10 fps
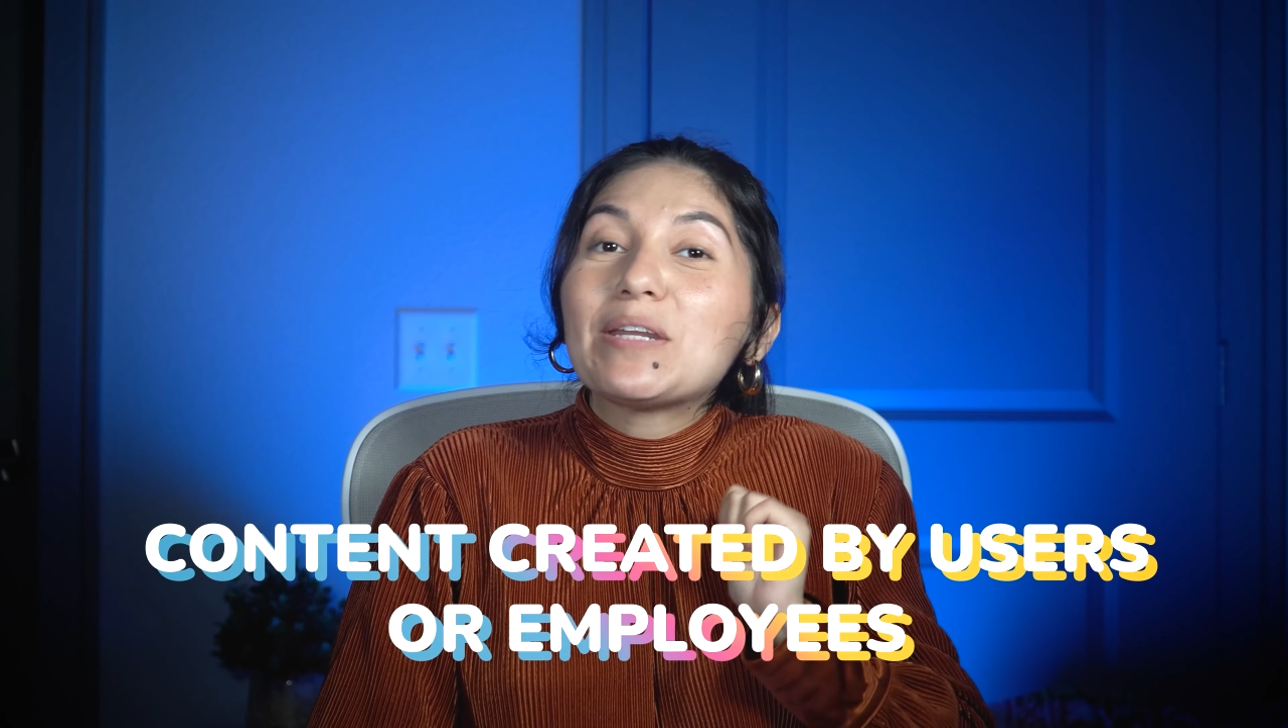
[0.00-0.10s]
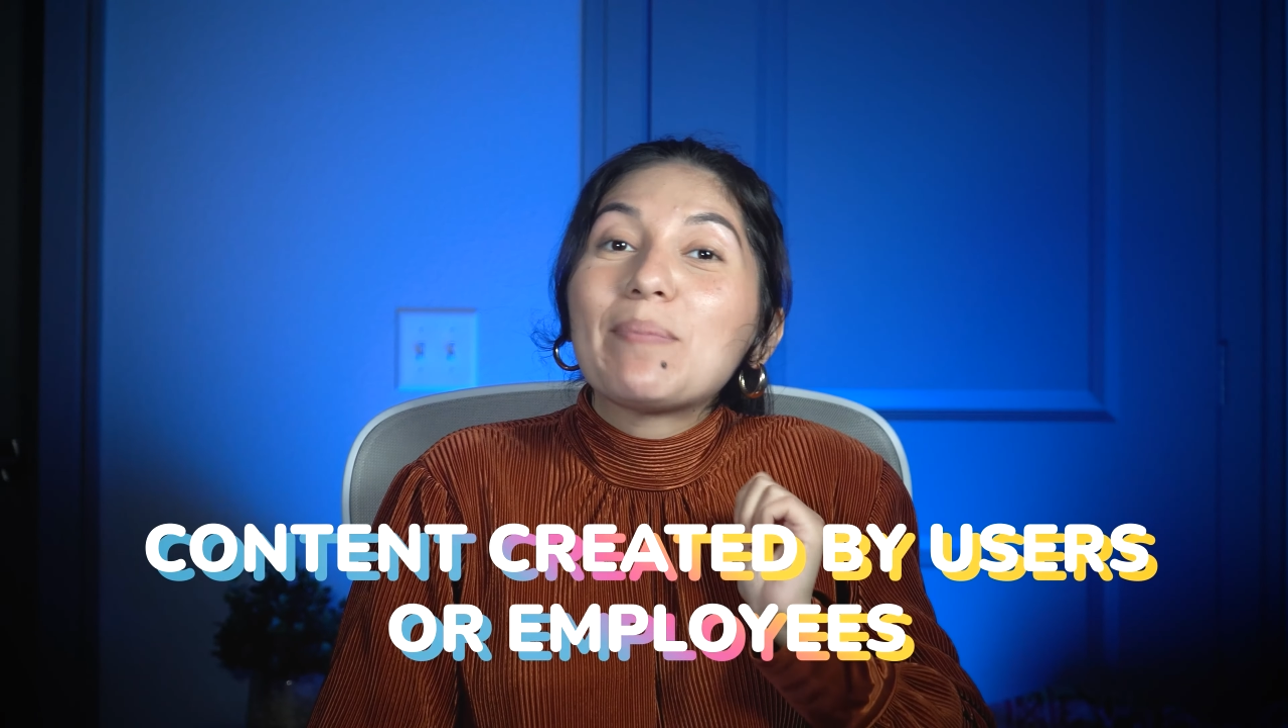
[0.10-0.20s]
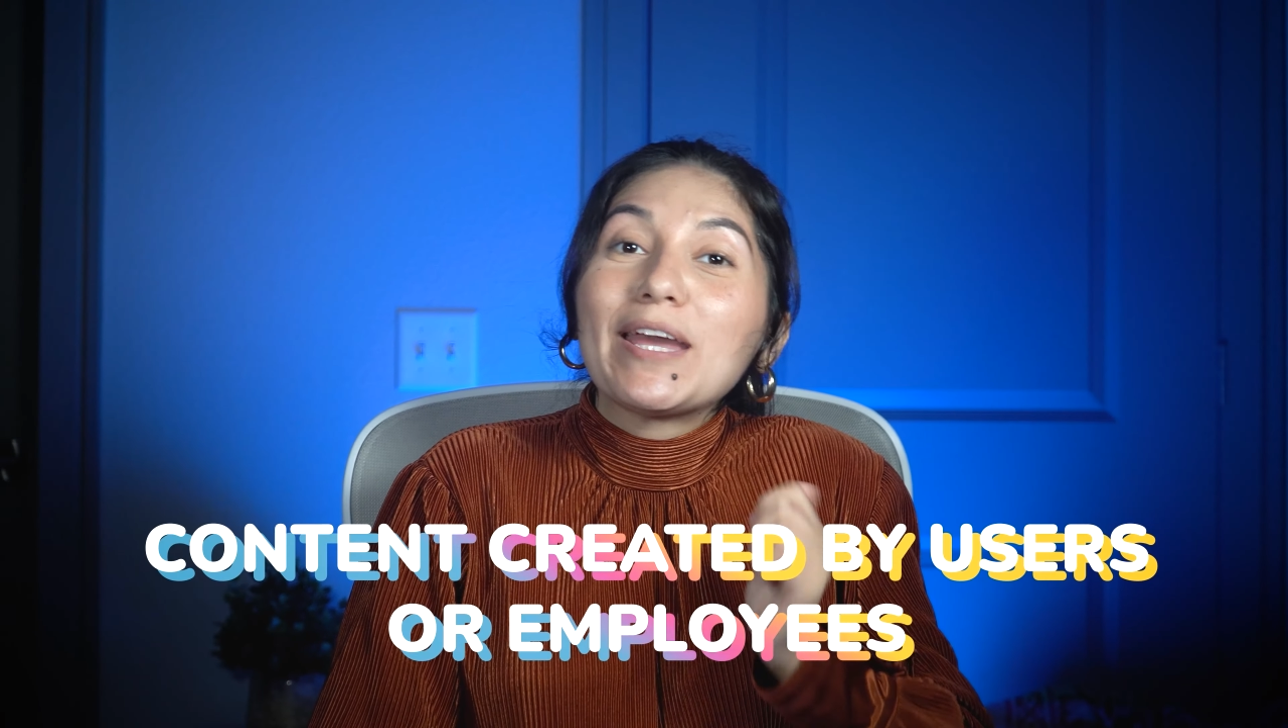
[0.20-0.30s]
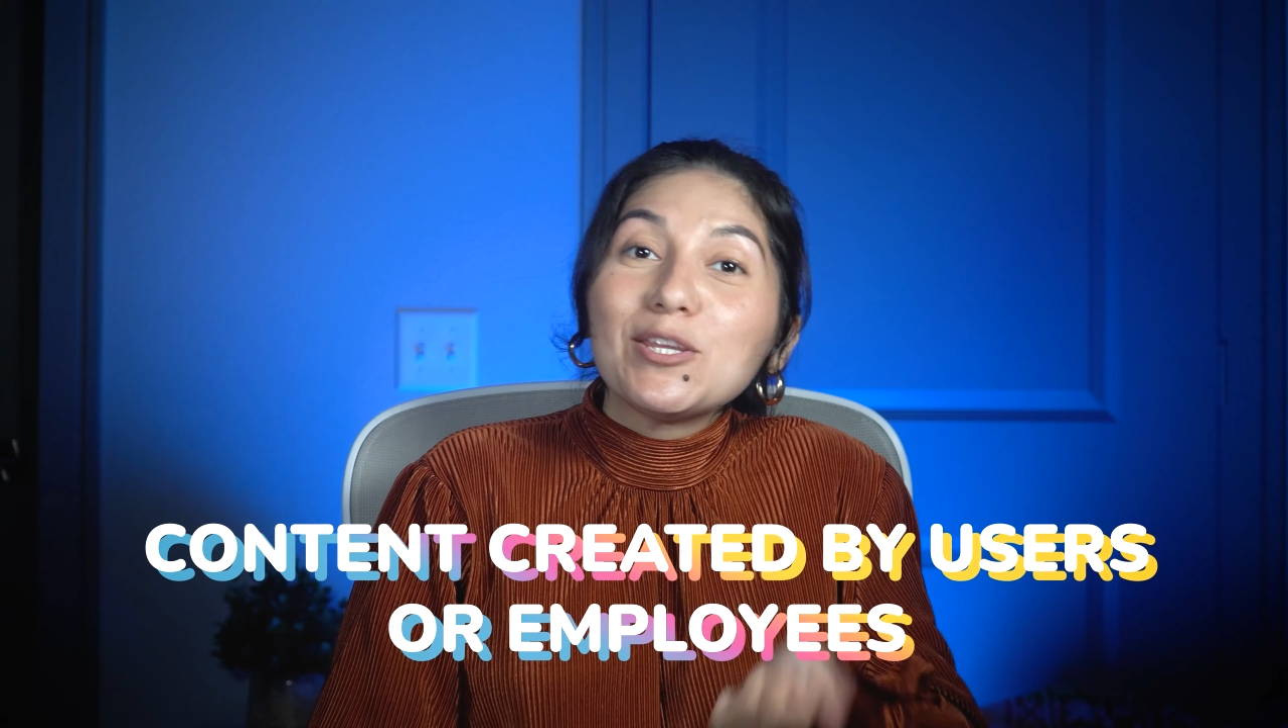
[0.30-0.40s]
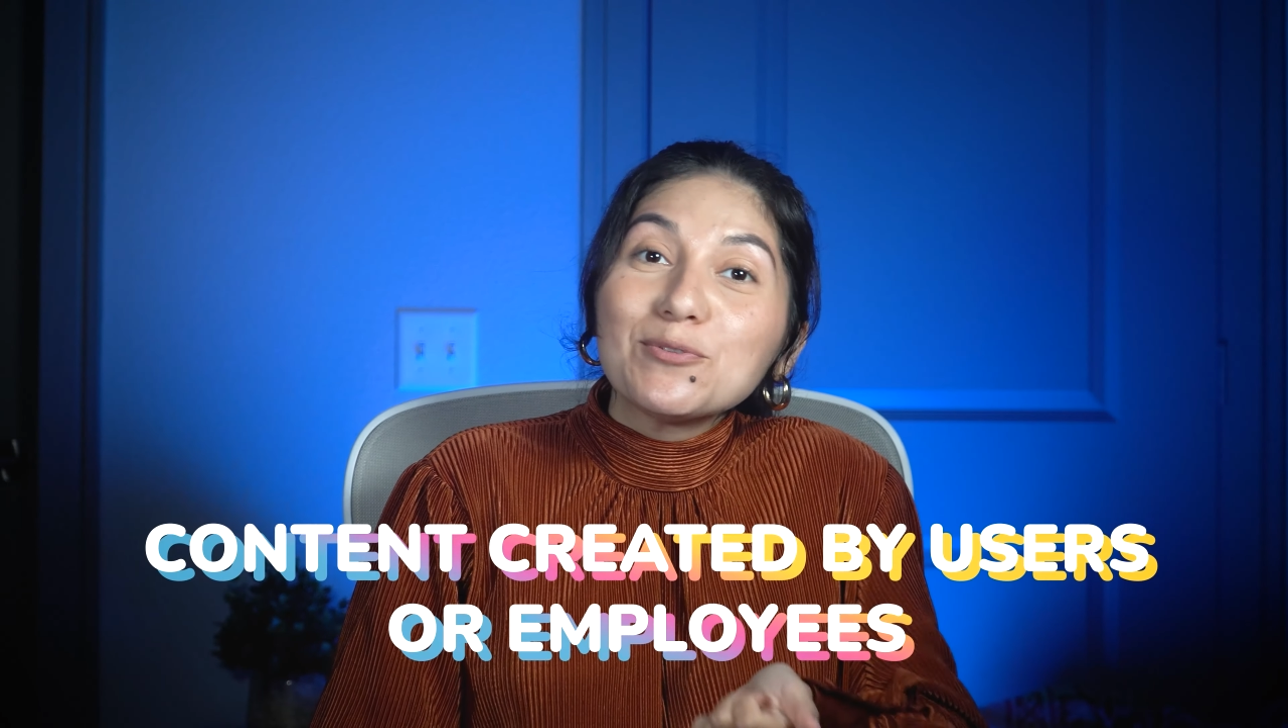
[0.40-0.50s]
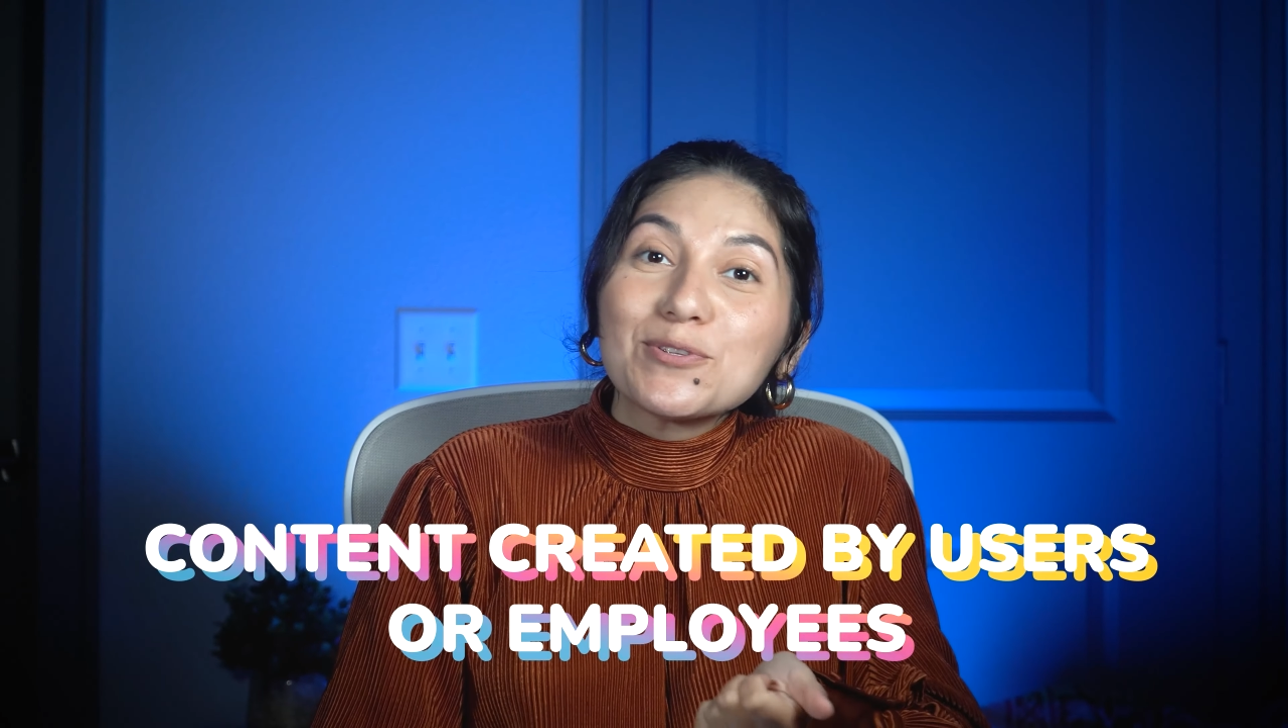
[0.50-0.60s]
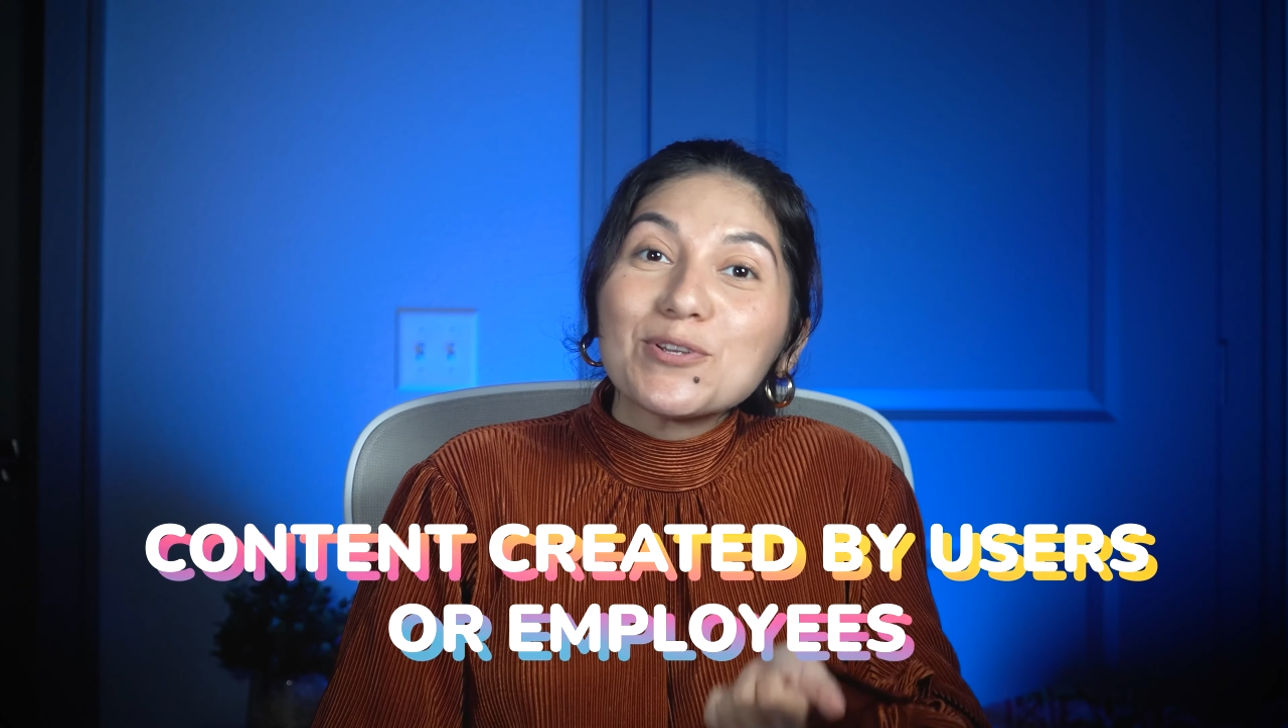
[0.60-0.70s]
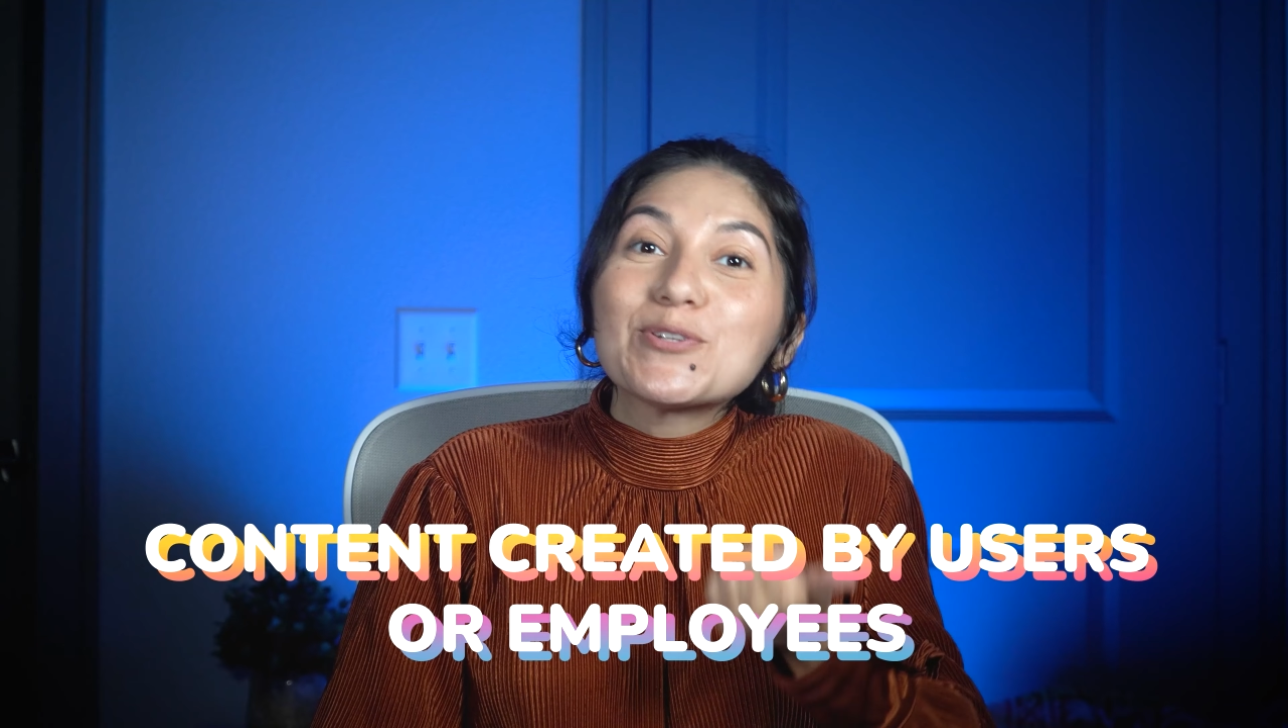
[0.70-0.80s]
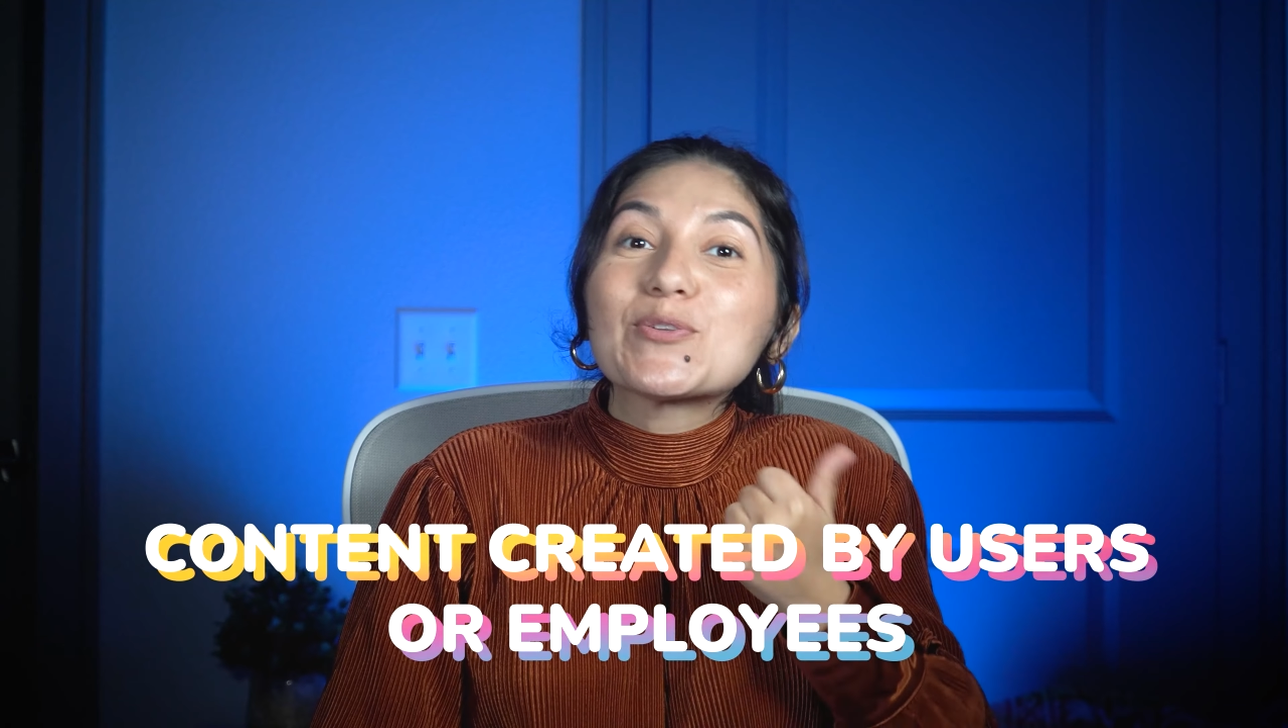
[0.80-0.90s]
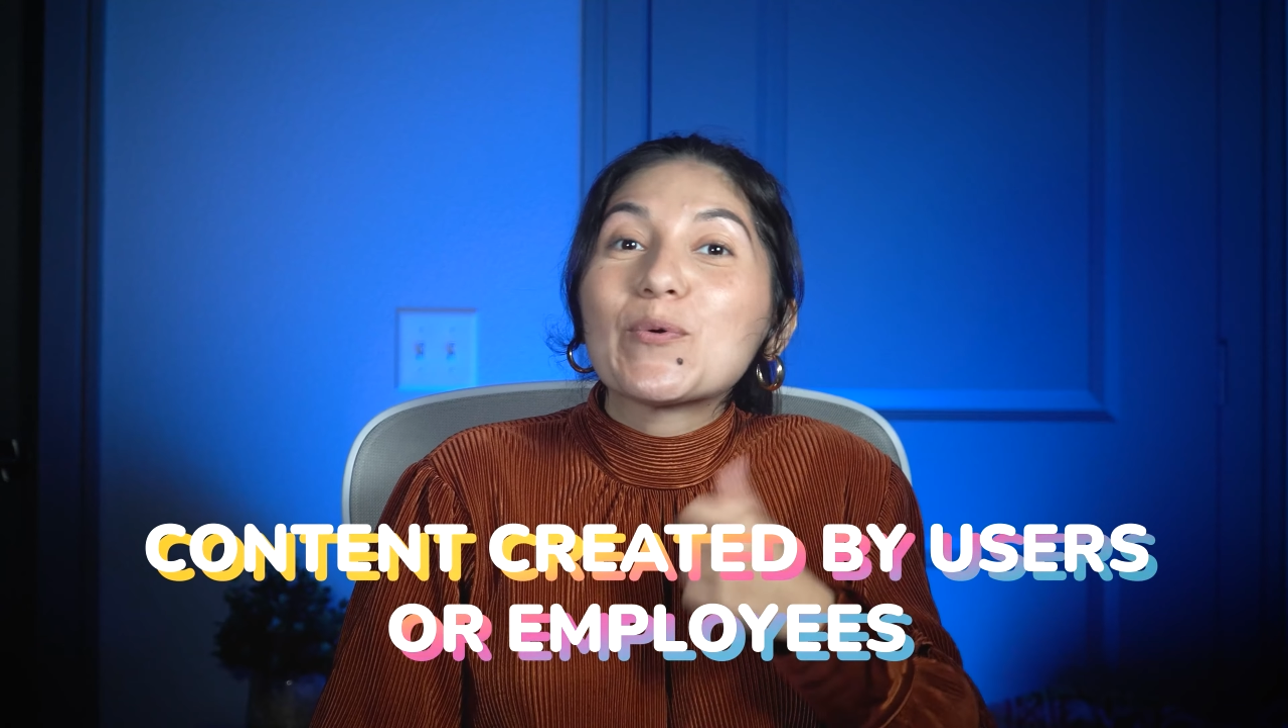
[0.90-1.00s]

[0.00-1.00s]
by users